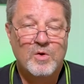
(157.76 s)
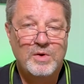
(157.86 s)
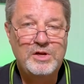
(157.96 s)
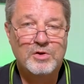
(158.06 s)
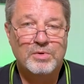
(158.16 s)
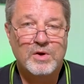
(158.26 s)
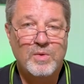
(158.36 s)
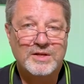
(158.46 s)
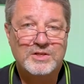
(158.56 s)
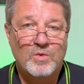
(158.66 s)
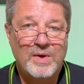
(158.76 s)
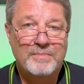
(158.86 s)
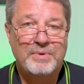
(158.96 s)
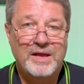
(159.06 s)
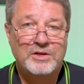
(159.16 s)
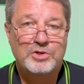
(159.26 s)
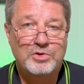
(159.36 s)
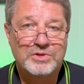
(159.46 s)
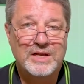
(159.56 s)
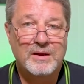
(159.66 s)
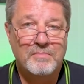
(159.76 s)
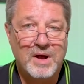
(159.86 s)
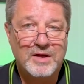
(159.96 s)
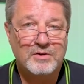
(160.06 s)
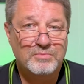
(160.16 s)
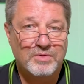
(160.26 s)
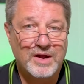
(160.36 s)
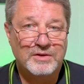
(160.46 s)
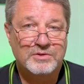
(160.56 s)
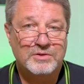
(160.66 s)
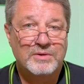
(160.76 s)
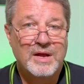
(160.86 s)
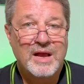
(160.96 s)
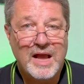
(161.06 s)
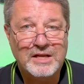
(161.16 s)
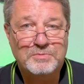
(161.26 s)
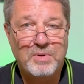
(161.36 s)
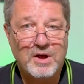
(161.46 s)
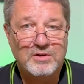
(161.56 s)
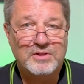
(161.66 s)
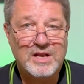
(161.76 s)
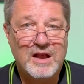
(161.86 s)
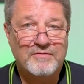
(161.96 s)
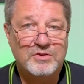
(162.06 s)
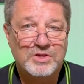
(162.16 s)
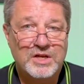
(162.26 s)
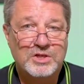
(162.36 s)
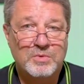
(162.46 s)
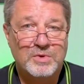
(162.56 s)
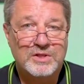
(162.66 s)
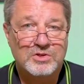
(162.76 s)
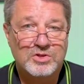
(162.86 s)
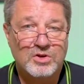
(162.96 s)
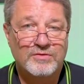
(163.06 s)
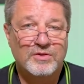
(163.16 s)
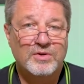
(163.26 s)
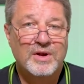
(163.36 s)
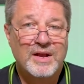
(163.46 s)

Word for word: when you request a web page using a modern browser, as part of the conversation with the server,